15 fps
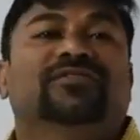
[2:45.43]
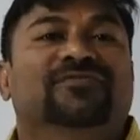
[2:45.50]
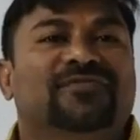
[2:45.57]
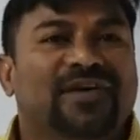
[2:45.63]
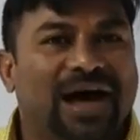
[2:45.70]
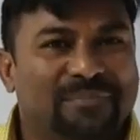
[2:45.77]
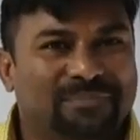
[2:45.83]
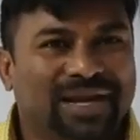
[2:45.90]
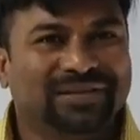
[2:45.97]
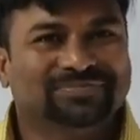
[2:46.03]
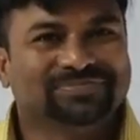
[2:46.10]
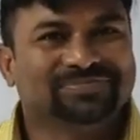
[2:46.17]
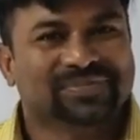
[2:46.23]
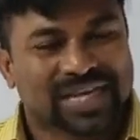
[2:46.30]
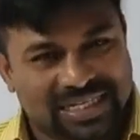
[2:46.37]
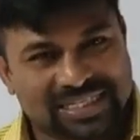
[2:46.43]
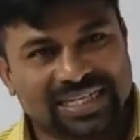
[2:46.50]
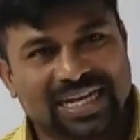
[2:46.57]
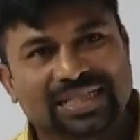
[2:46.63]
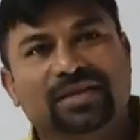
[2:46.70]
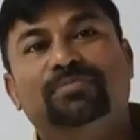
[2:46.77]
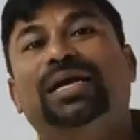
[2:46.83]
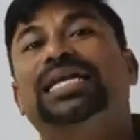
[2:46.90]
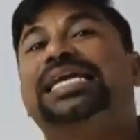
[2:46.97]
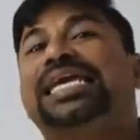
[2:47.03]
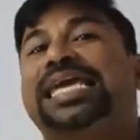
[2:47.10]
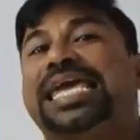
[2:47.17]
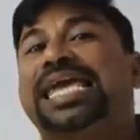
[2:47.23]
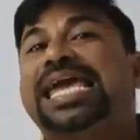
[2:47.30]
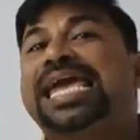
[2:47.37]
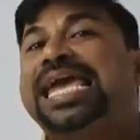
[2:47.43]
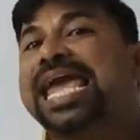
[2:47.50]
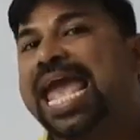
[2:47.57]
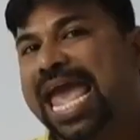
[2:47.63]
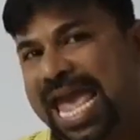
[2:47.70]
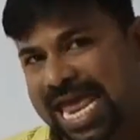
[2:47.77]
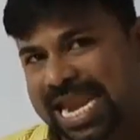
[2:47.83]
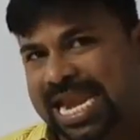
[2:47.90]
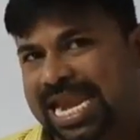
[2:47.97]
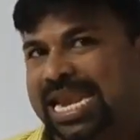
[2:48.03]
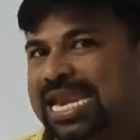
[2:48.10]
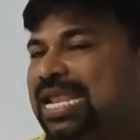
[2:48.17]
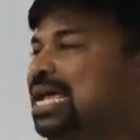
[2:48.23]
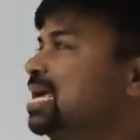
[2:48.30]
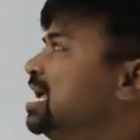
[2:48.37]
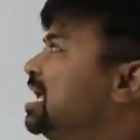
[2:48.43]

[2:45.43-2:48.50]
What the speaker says: term formula. It's nothing but an.